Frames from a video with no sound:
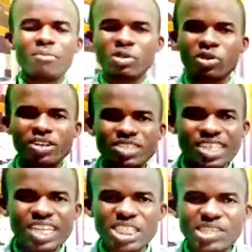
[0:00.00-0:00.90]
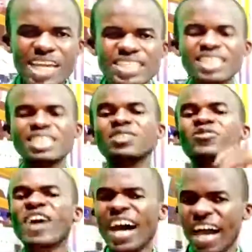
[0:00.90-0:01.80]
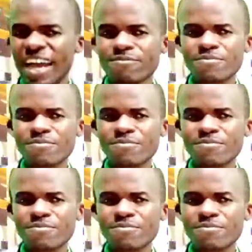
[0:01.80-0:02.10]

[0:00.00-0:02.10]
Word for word: Because Jesus Christ is divine.